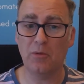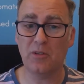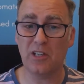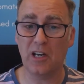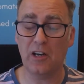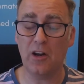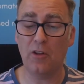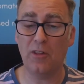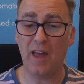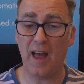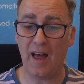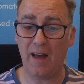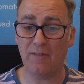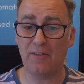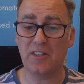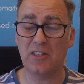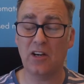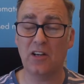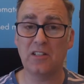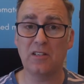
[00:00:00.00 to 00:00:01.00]
because I know they're
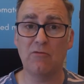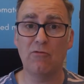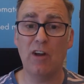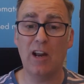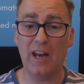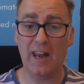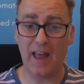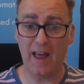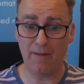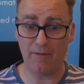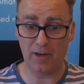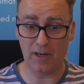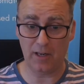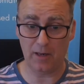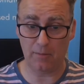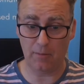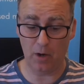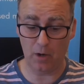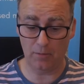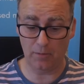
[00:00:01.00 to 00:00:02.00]
advertising really heavily at the
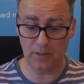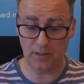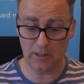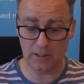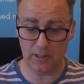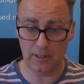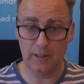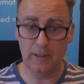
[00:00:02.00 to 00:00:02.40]
moment.